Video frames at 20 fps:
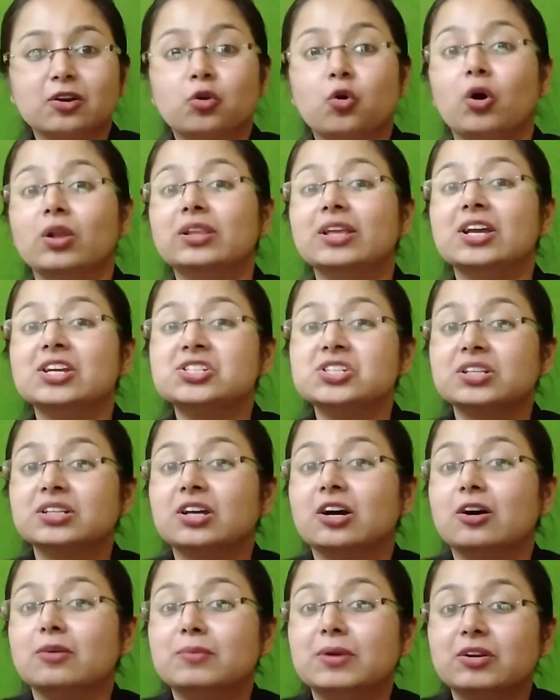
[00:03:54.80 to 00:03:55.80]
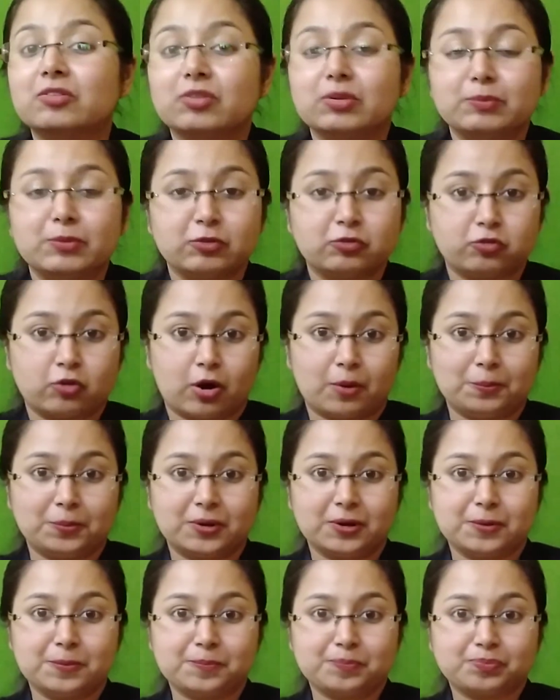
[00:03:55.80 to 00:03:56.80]
coalition government will be formed.
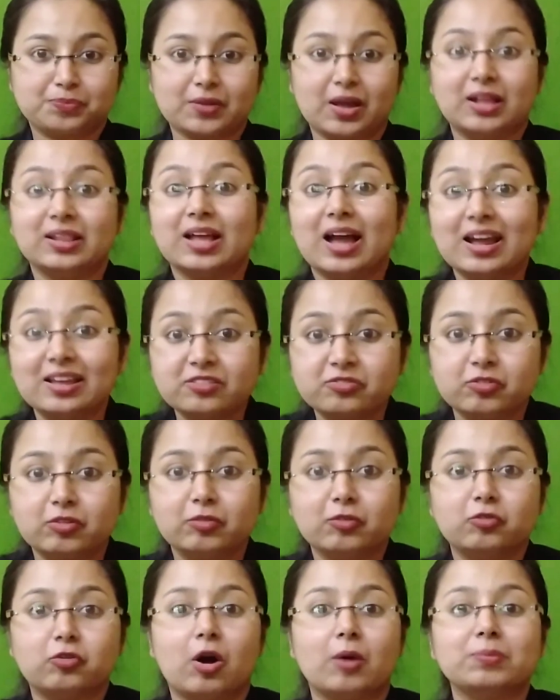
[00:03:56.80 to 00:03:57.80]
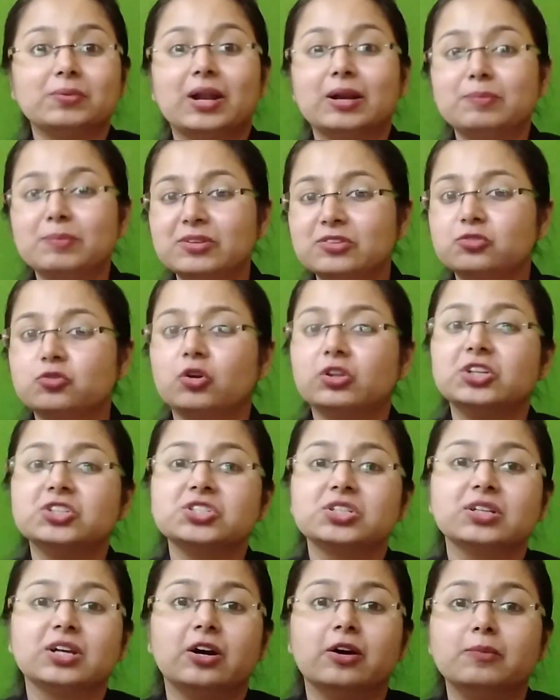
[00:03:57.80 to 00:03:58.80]
Alliance will be formed, that means
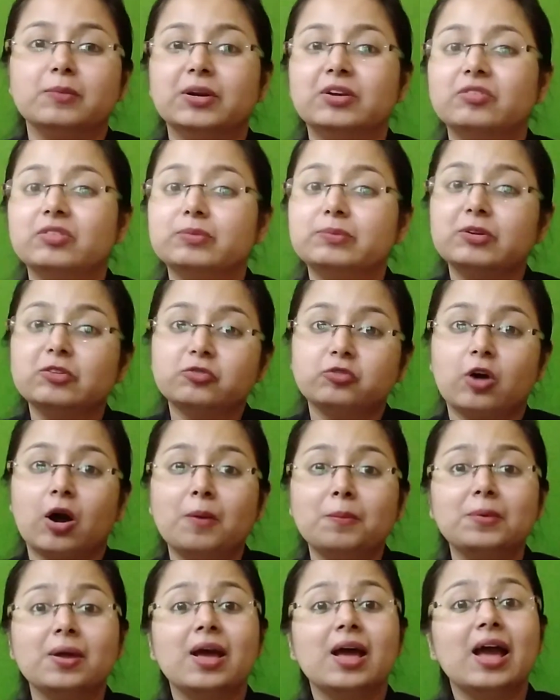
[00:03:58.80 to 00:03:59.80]
coalition government will be formed,